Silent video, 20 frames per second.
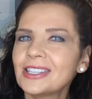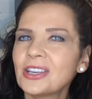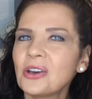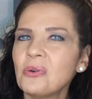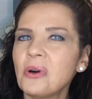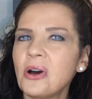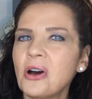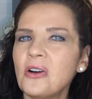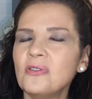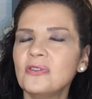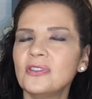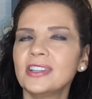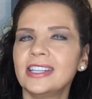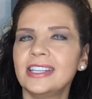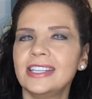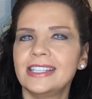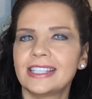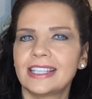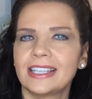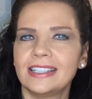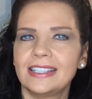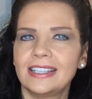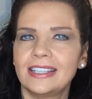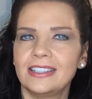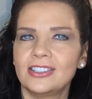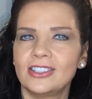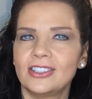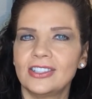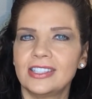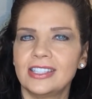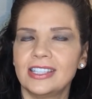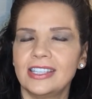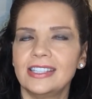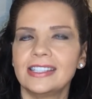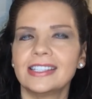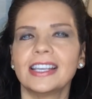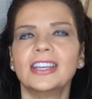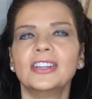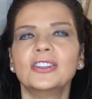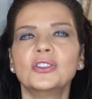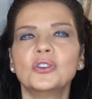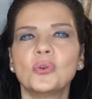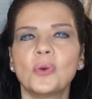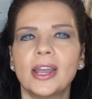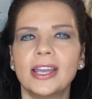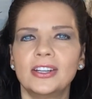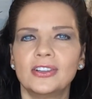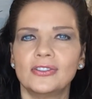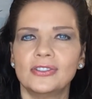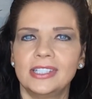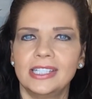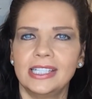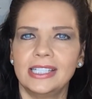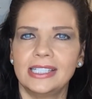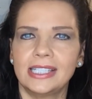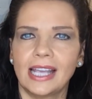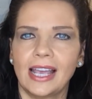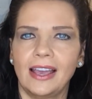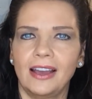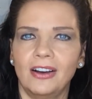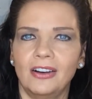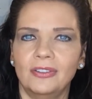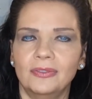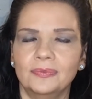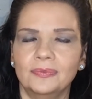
go over these contingencies in greater detail.